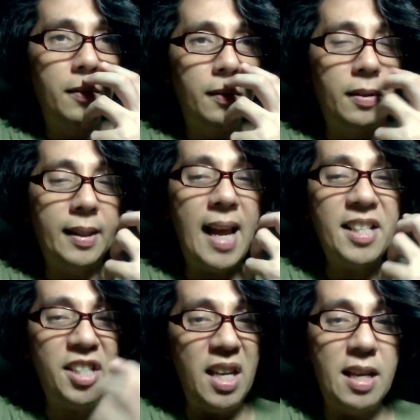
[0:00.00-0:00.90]
the
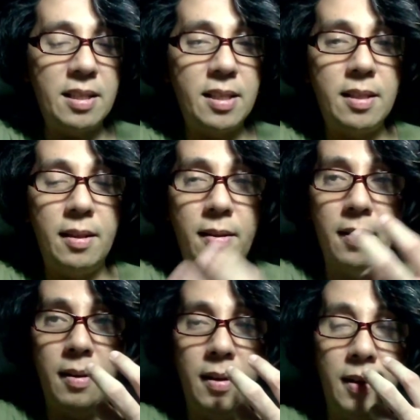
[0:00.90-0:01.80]
catch is
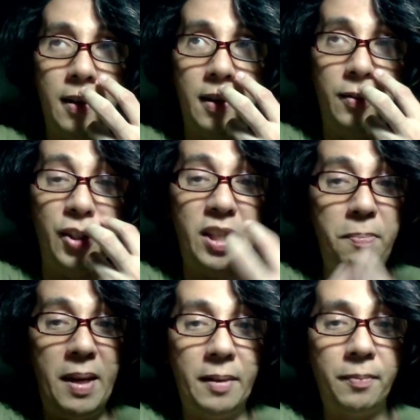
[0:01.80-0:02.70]
uh, the
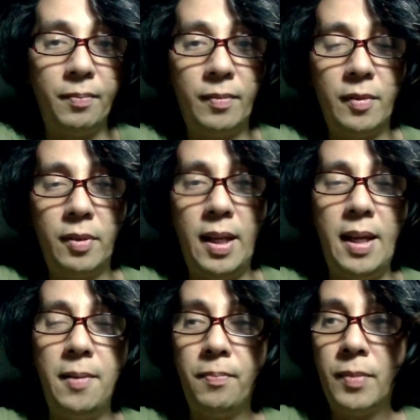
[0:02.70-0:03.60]
shipping. Okay?